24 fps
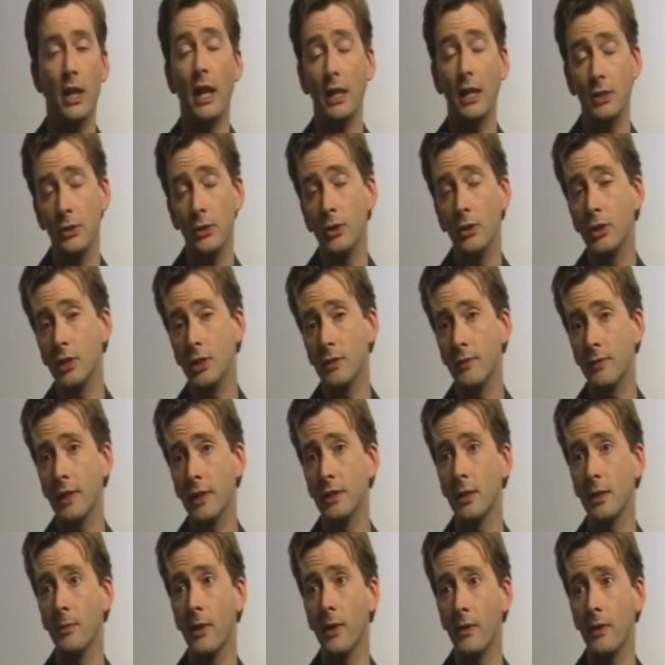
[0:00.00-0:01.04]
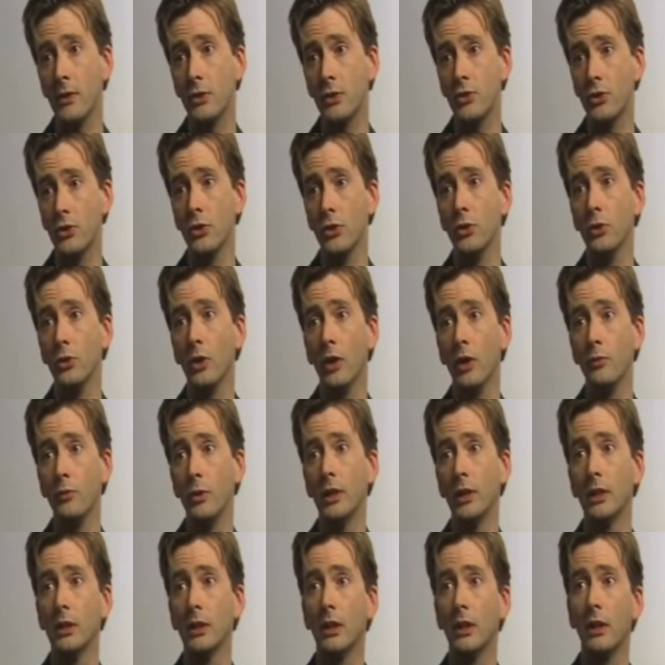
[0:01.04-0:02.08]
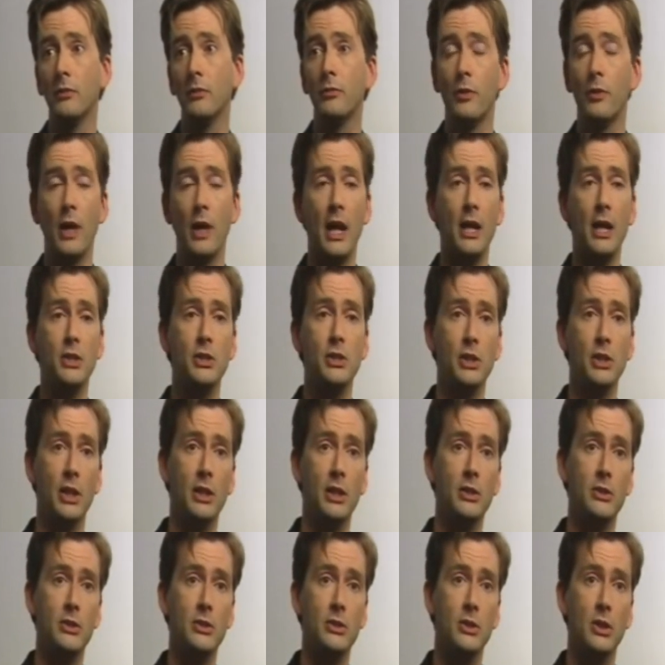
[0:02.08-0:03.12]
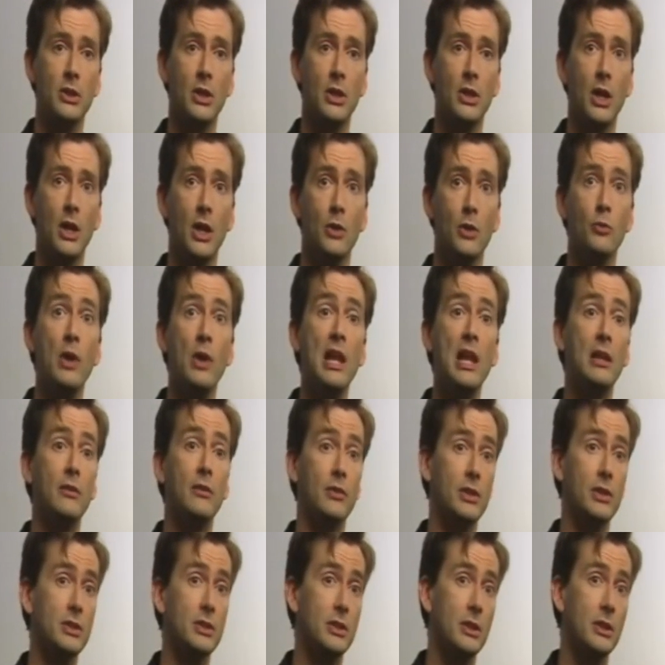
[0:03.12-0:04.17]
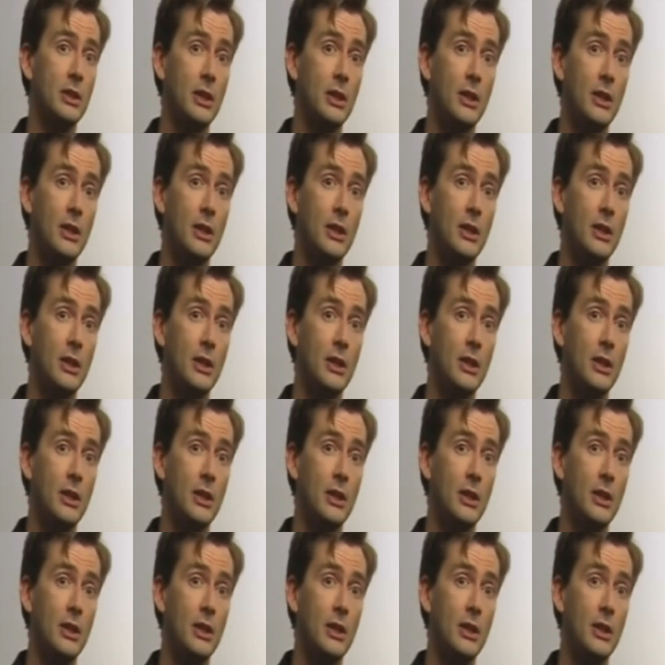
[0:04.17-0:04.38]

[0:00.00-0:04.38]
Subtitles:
and actually you can just find something that's true and real and fresh and relevant.